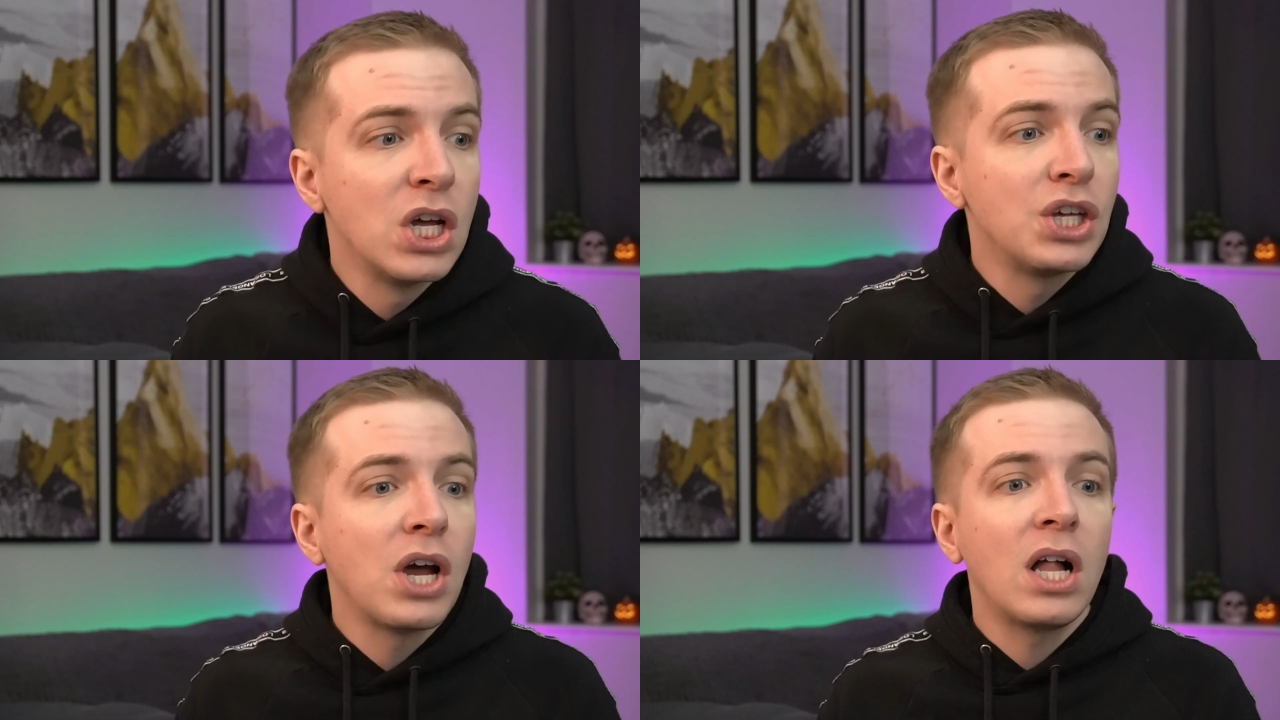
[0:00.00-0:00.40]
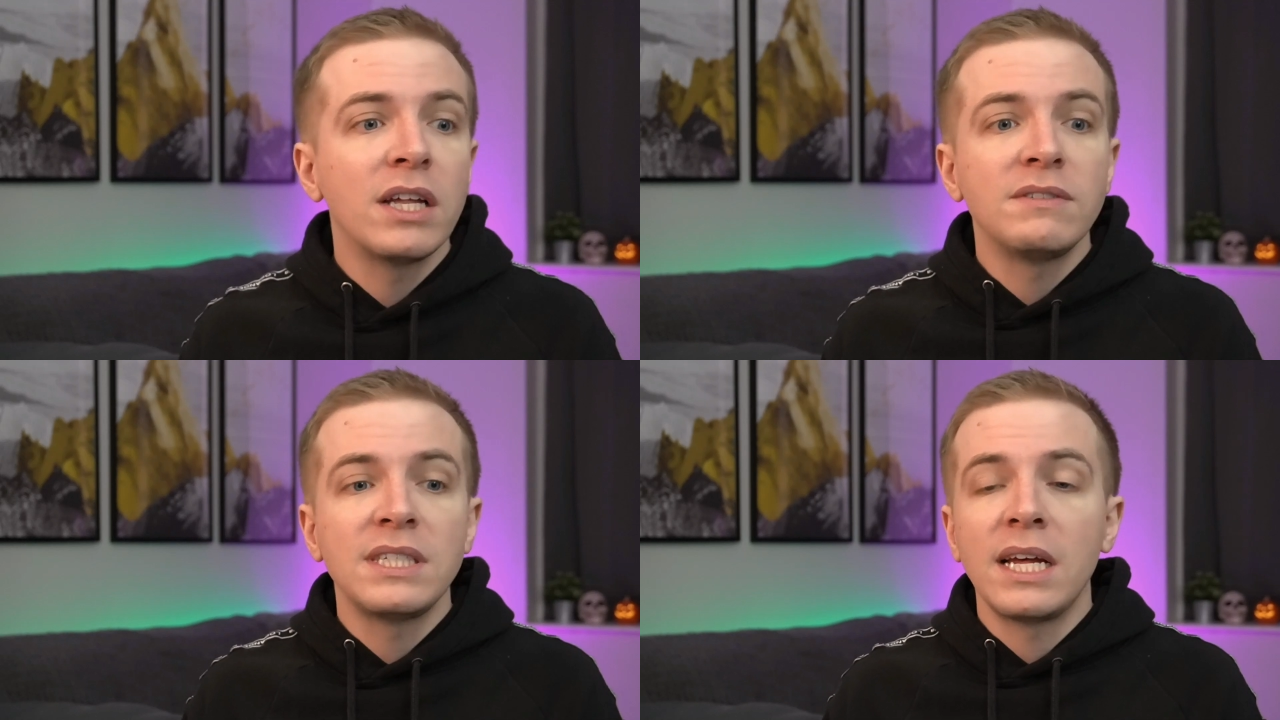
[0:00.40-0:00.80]
Y'all
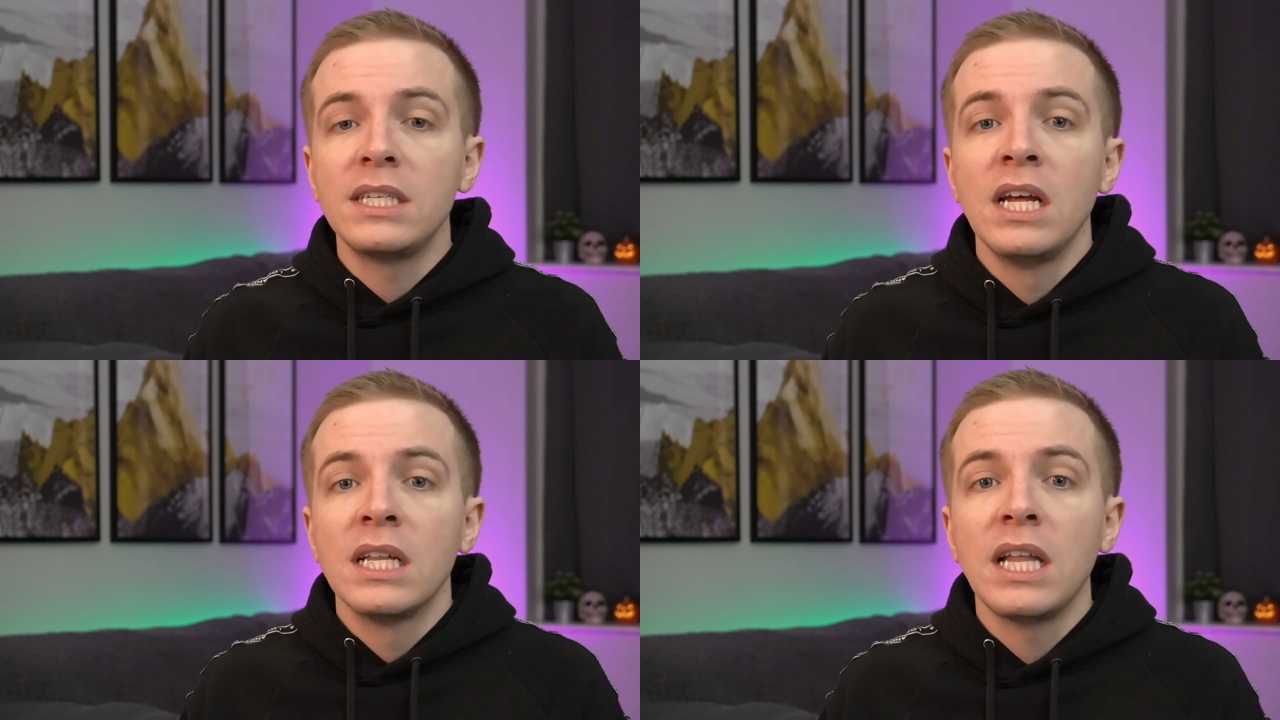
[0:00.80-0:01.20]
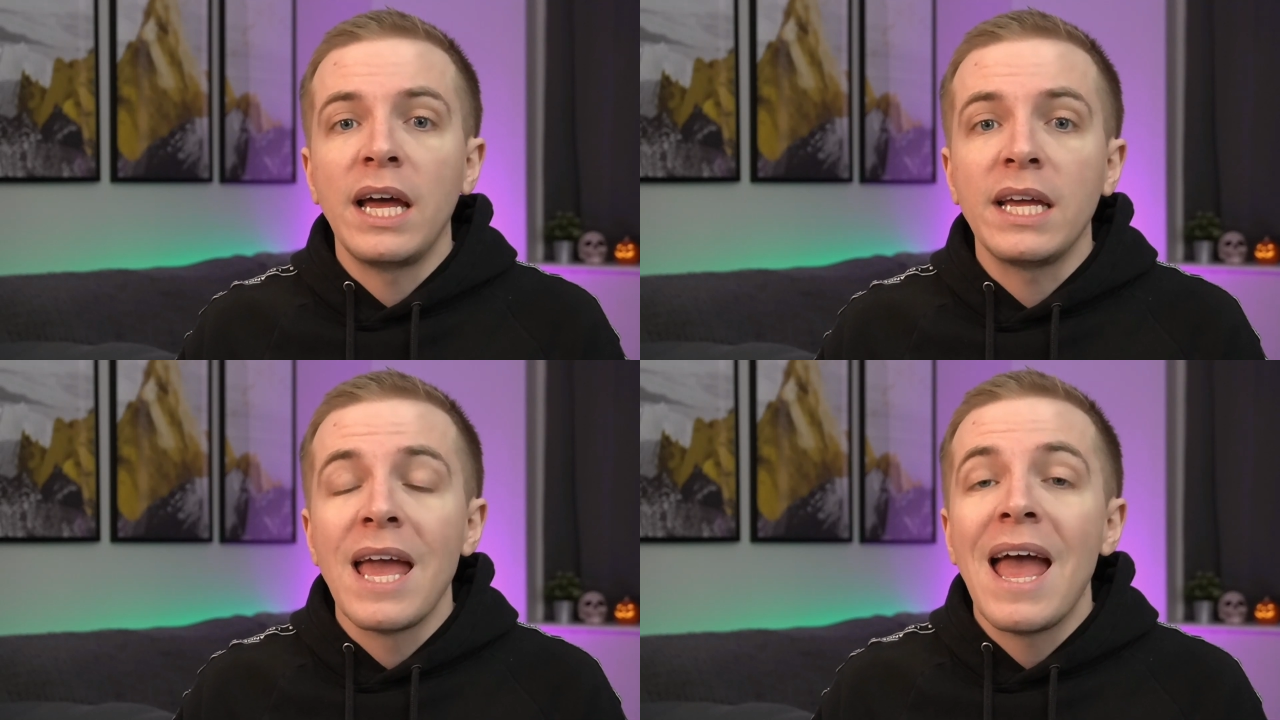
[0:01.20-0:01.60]
have sent
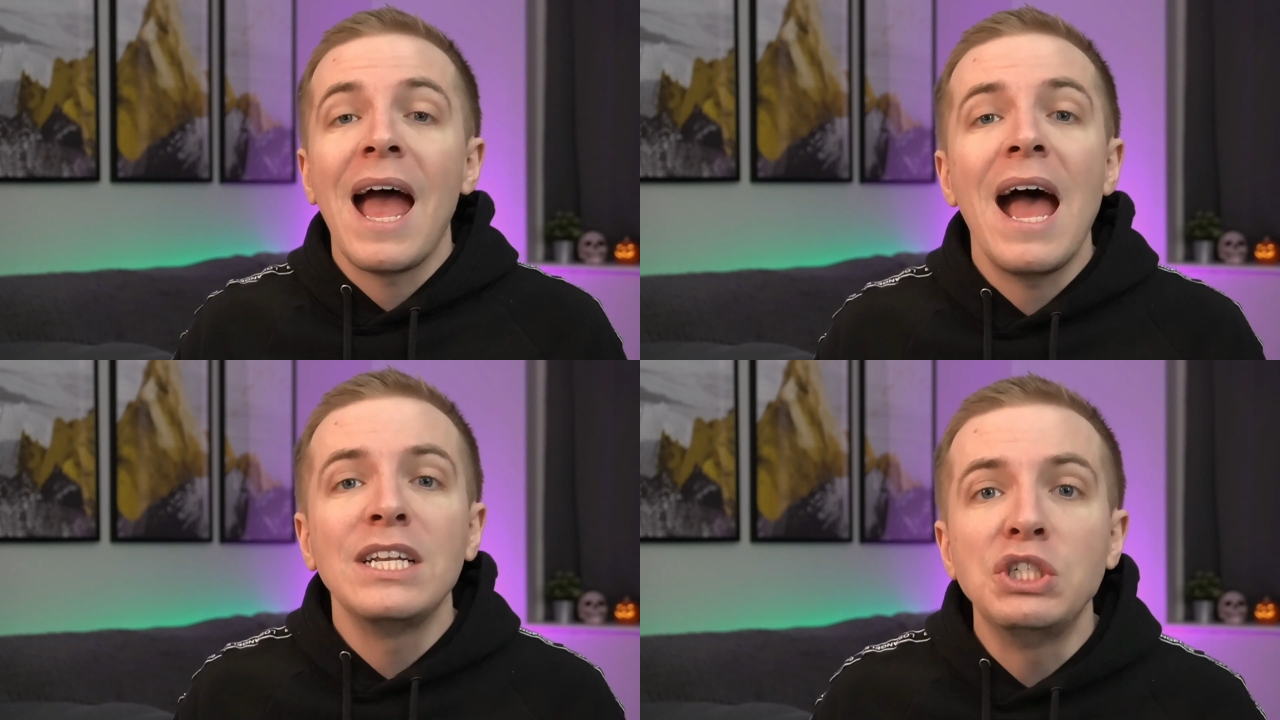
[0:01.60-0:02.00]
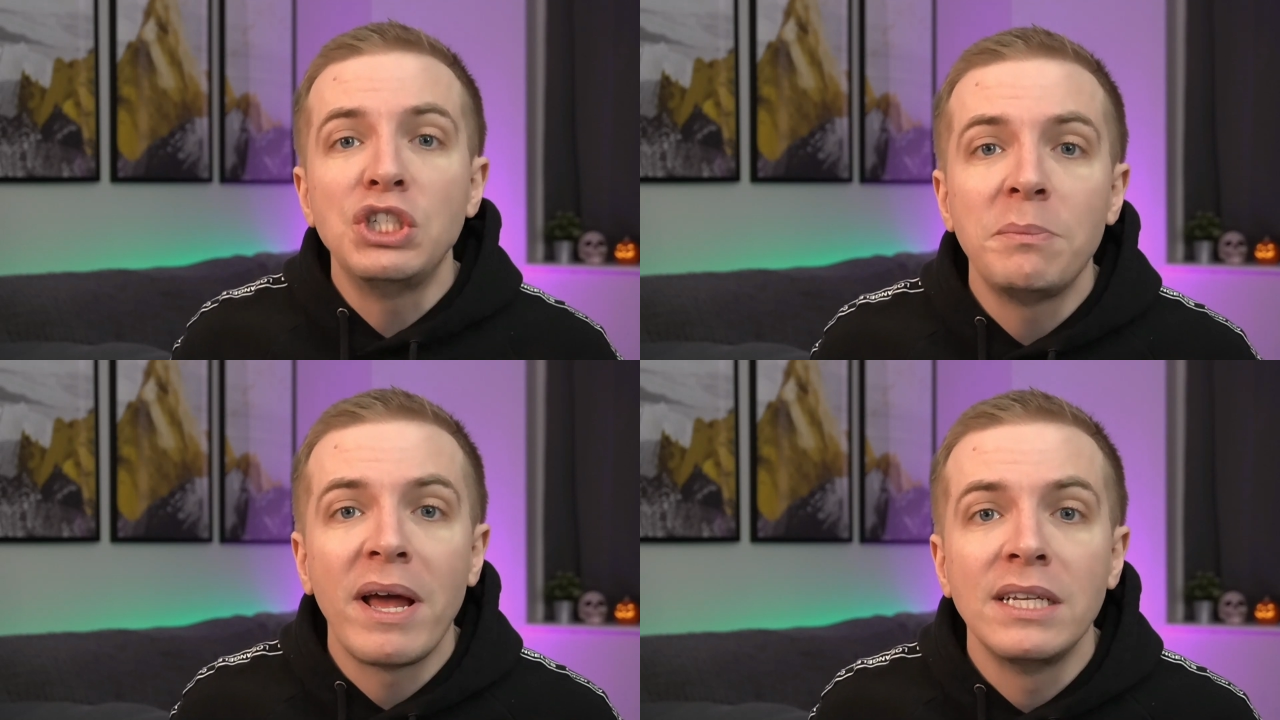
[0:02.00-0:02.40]
like
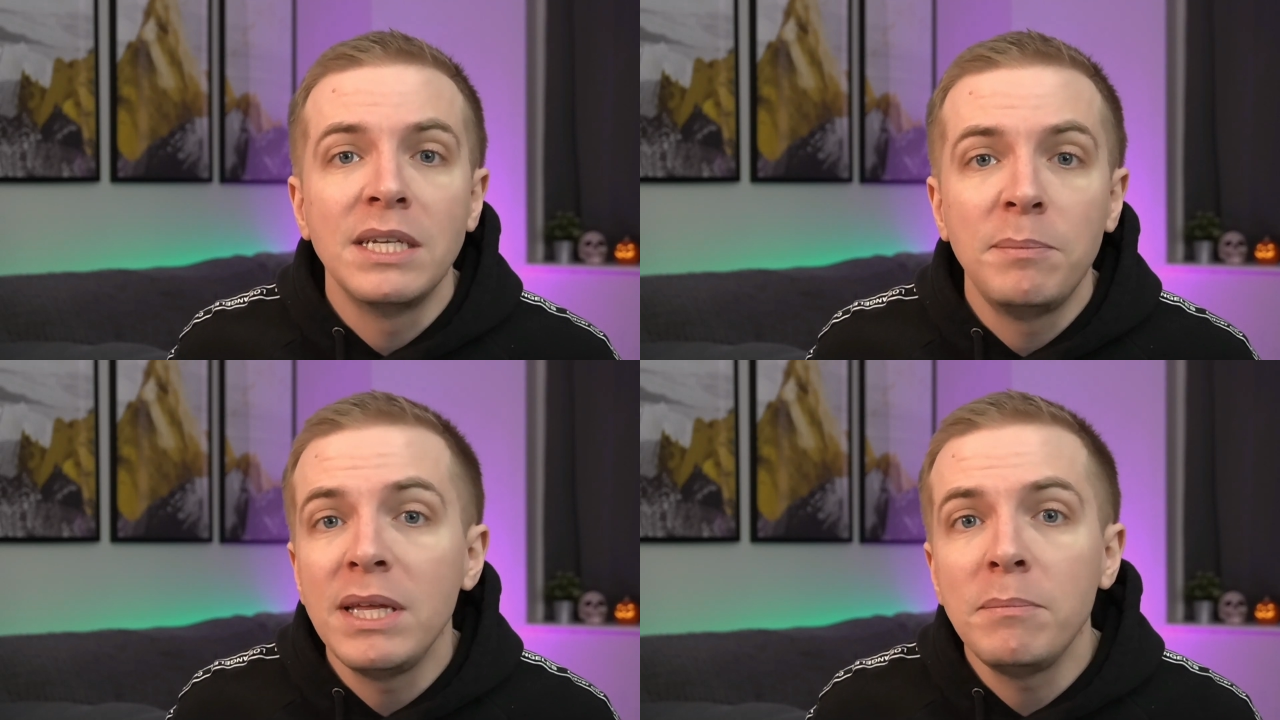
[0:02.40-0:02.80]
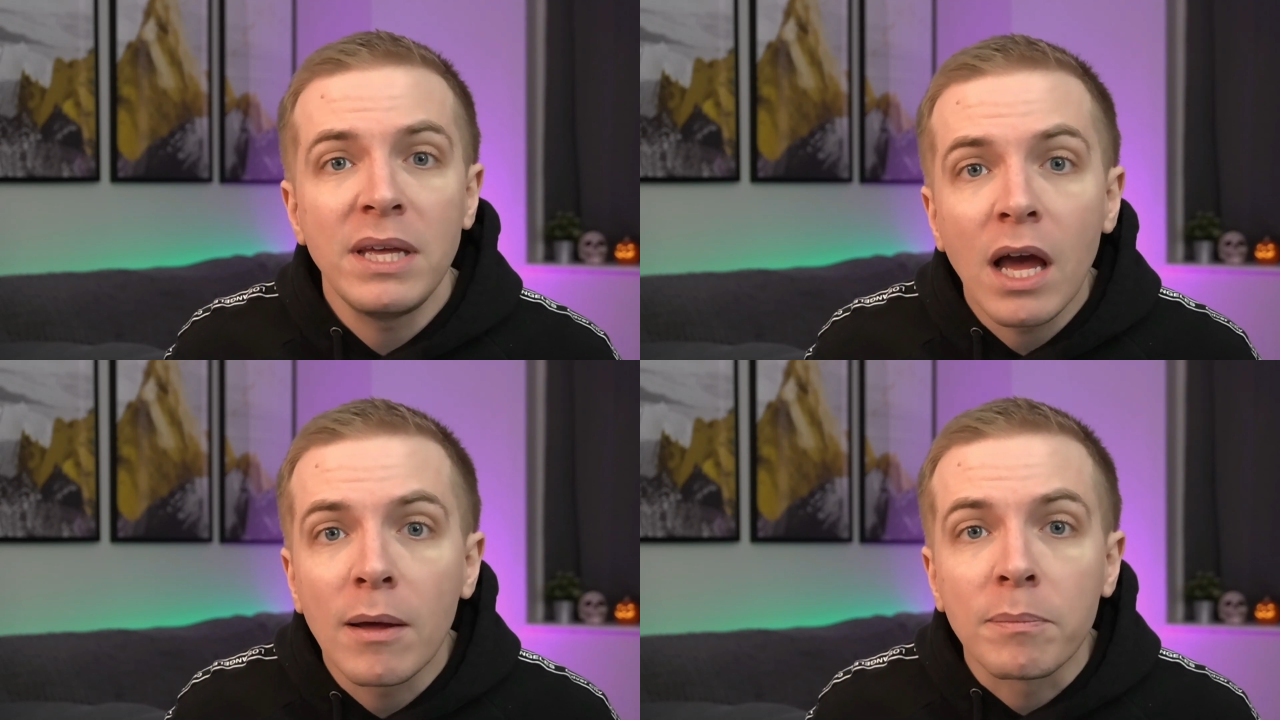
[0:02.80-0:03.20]
henchmen to beat
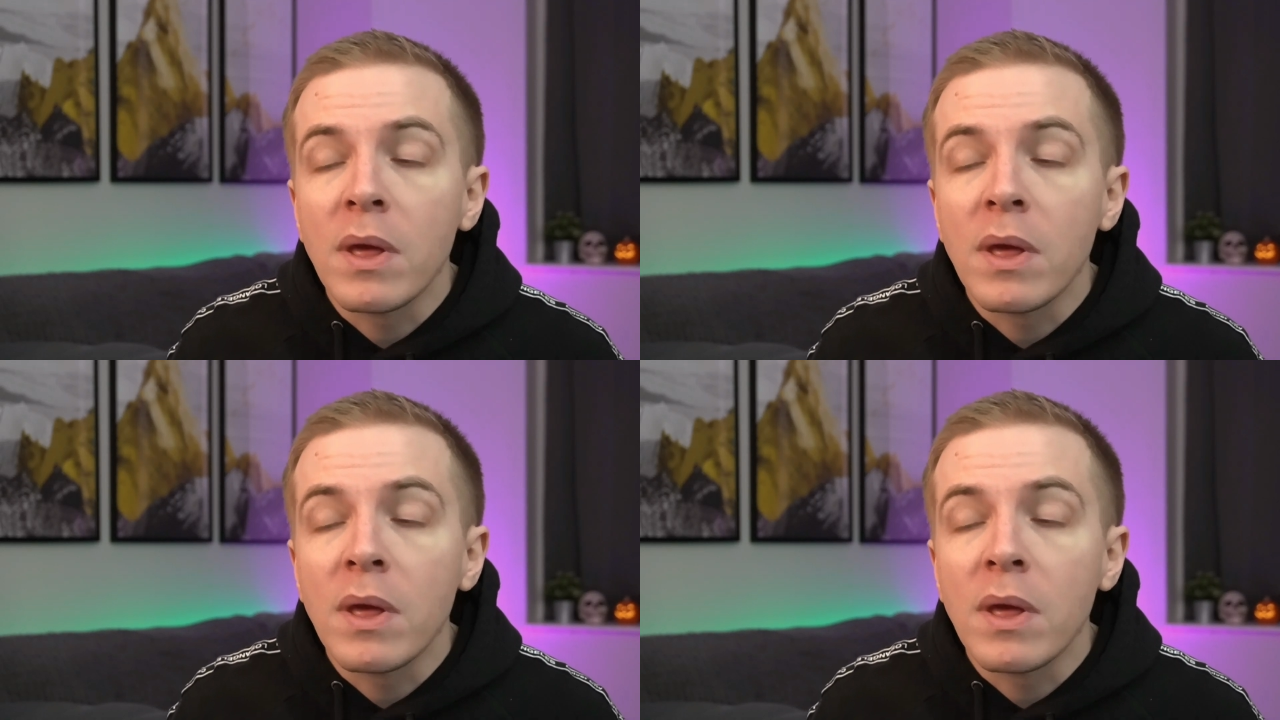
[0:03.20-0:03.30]
me up.